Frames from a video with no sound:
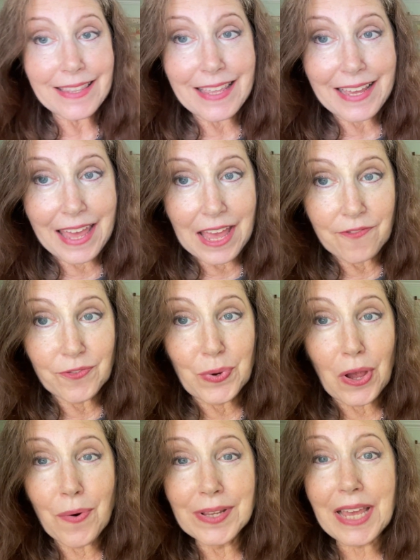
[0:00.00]
the gift.
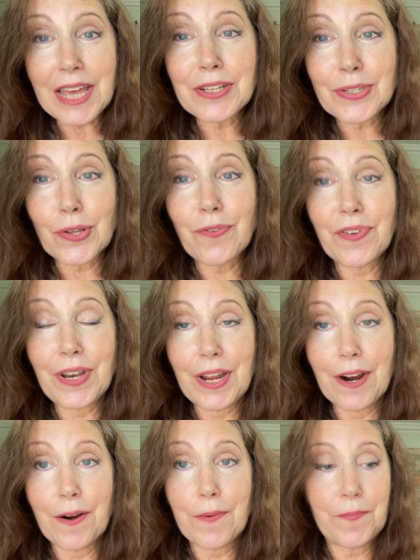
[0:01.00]
We always get a
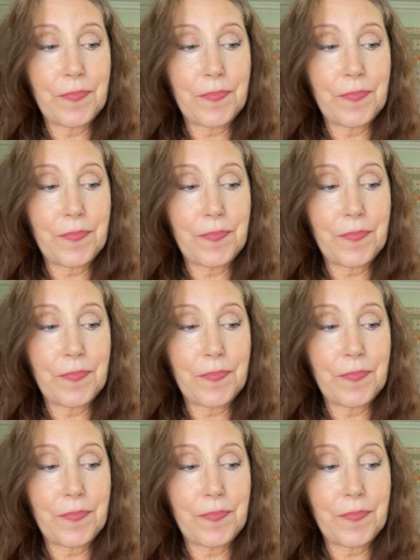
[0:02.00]
souvenir.